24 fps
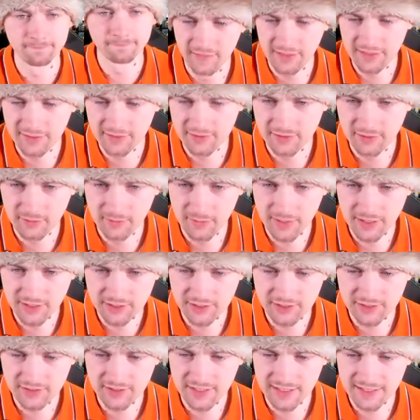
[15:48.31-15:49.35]
Thank you so
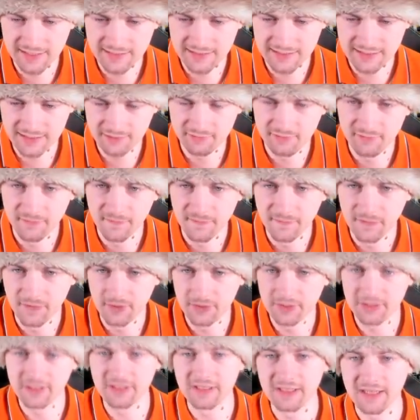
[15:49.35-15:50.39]
much. That's actually
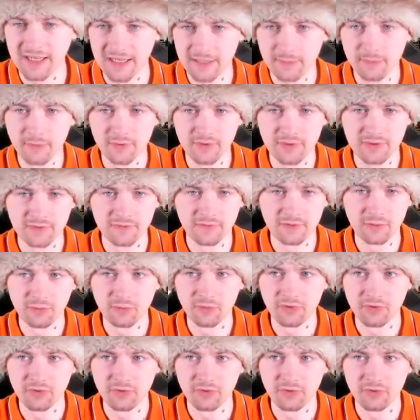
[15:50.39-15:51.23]
thirty-nine percent of the